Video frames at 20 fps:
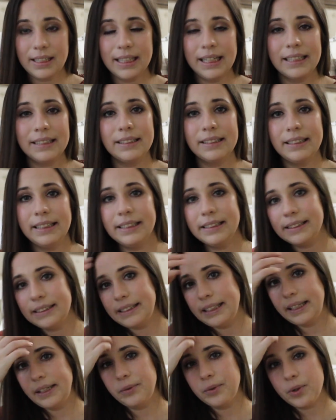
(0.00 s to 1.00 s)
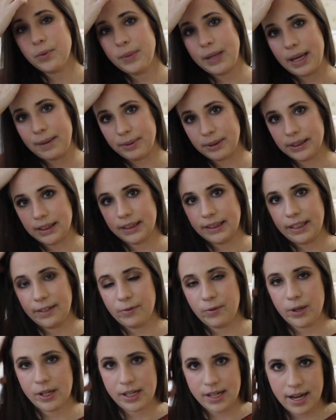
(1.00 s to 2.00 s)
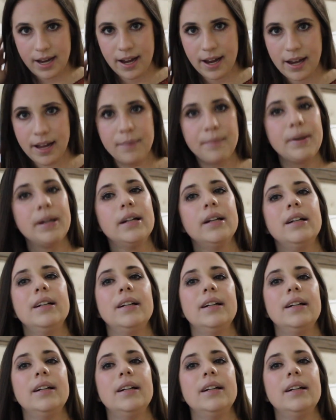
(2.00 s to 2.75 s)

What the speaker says: at least he will be able to leave one time.